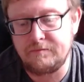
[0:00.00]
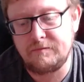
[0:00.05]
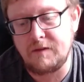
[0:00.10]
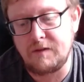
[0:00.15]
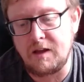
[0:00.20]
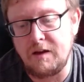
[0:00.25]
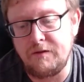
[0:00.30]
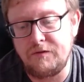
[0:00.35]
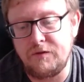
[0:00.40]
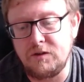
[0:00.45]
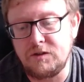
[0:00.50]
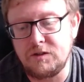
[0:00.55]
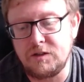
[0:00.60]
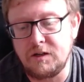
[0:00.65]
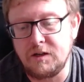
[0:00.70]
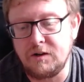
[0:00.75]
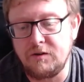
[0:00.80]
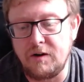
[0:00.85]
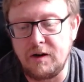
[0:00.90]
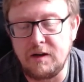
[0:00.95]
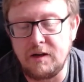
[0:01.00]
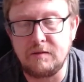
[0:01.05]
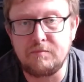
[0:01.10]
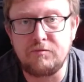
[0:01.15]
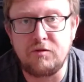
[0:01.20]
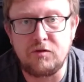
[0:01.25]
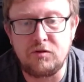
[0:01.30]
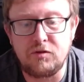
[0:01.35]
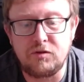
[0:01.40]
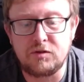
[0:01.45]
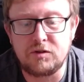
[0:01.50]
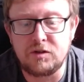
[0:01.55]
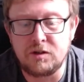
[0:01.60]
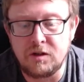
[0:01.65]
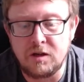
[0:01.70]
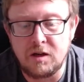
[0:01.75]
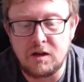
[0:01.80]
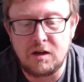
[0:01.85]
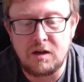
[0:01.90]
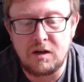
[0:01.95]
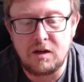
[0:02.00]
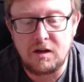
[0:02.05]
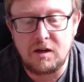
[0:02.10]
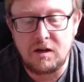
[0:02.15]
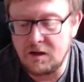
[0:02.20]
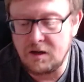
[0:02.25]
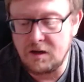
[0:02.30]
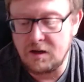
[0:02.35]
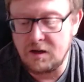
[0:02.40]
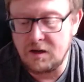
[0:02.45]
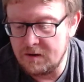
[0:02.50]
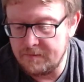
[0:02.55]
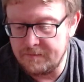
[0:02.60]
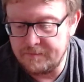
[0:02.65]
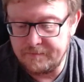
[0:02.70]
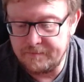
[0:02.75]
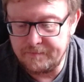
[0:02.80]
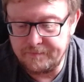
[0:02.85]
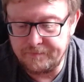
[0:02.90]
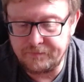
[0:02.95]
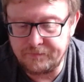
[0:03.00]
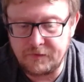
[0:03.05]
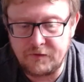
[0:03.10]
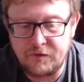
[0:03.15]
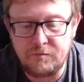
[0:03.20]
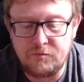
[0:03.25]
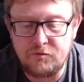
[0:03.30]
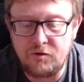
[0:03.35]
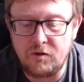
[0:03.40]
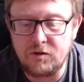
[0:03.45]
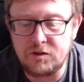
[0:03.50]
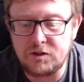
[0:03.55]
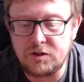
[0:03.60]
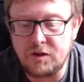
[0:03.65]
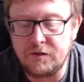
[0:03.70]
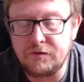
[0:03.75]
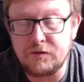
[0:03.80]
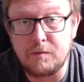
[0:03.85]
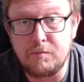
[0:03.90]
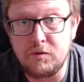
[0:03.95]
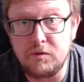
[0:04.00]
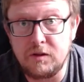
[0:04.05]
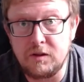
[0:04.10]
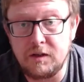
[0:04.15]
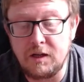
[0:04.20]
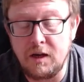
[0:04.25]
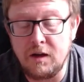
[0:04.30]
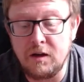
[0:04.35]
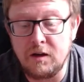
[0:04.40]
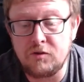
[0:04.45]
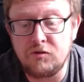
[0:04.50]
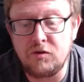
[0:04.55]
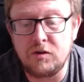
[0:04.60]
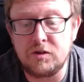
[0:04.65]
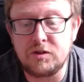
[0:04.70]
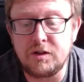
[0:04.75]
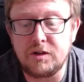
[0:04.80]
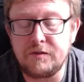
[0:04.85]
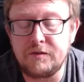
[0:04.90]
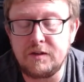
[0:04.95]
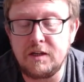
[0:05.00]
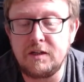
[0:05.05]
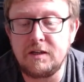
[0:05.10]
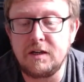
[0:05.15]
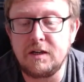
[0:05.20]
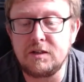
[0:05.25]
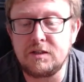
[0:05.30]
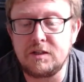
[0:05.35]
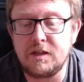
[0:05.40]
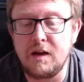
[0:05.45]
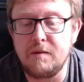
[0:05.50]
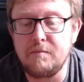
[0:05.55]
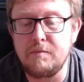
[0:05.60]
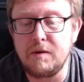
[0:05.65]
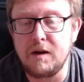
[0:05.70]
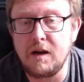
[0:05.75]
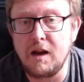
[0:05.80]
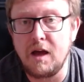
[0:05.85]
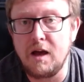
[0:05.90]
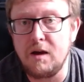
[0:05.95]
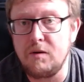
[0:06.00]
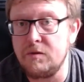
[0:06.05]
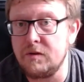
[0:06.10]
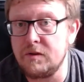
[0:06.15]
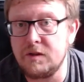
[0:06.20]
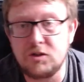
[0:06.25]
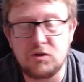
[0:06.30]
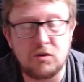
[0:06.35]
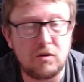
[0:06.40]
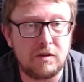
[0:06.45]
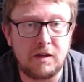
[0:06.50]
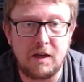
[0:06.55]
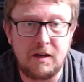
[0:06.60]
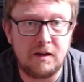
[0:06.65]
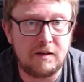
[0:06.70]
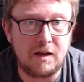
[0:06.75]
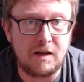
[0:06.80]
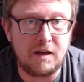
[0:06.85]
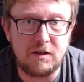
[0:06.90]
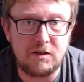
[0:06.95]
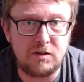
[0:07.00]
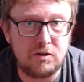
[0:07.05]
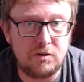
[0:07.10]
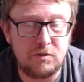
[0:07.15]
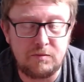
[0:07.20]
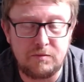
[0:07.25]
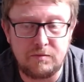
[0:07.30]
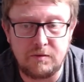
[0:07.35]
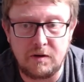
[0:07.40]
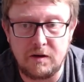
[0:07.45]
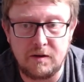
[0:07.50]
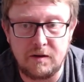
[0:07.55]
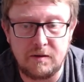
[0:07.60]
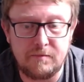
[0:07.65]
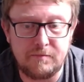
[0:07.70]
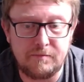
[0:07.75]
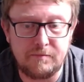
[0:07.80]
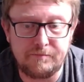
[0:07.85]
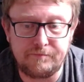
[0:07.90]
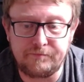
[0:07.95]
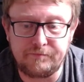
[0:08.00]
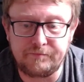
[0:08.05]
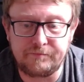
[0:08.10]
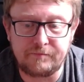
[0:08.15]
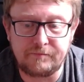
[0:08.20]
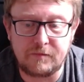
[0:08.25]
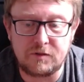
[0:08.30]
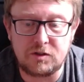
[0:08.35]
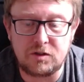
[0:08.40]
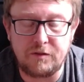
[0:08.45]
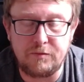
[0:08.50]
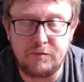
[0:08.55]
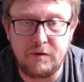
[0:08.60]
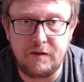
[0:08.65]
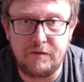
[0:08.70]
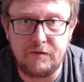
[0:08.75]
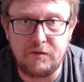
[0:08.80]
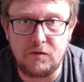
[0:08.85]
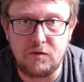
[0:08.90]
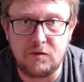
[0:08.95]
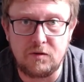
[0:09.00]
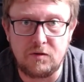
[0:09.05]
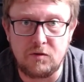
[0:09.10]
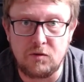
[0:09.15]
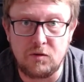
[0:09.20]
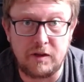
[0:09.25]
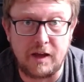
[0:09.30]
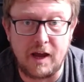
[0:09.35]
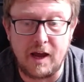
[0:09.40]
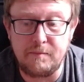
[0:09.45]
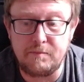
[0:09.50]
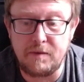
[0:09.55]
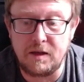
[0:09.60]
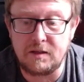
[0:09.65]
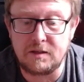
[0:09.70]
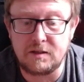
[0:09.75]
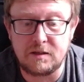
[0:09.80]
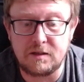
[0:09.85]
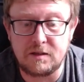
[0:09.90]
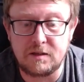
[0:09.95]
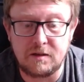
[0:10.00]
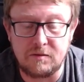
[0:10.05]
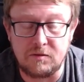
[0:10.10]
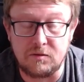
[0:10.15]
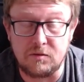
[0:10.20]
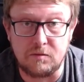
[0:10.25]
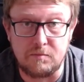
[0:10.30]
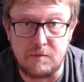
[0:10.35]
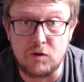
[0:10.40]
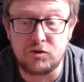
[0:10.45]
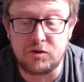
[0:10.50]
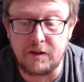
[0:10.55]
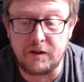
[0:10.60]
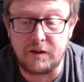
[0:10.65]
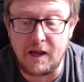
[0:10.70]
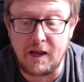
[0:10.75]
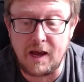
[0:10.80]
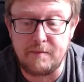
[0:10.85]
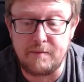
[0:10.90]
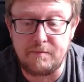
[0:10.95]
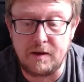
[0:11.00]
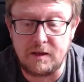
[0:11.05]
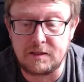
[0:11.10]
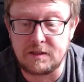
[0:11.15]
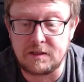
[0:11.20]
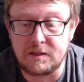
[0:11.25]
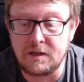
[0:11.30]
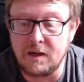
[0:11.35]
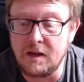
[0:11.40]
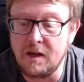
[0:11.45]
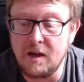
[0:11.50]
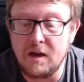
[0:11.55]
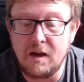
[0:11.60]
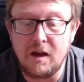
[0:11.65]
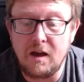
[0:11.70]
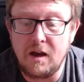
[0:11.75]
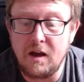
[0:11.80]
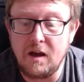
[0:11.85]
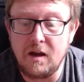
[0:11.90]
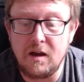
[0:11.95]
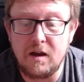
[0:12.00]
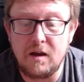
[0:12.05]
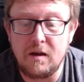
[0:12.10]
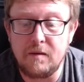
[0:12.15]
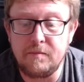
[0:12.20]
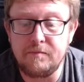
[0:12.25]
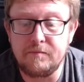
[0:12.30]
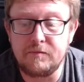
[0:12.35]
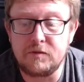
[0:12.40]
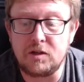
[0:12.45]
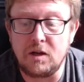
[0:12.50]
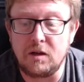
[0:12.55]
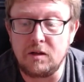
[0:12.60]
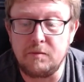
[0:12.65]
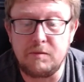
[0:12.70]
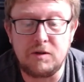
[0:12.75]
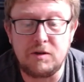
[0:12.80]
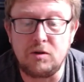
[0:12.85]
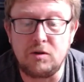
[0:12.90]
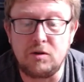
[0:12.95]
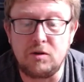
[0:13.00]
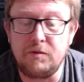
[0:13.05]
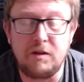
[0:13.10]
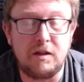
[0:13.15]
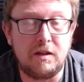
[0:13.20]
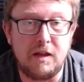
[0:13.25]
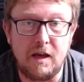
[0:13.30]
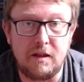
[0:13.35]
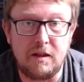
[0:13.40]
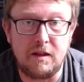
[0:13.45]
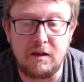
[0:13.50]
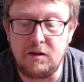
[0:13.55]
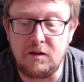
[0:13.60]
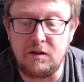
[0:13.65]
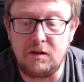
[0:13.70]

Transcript: effort and a great product from Chronosoft. I'll put the Chronosoft details down below. They do software for all the 8-bits, or most of the 8-bits. So there'll be something there that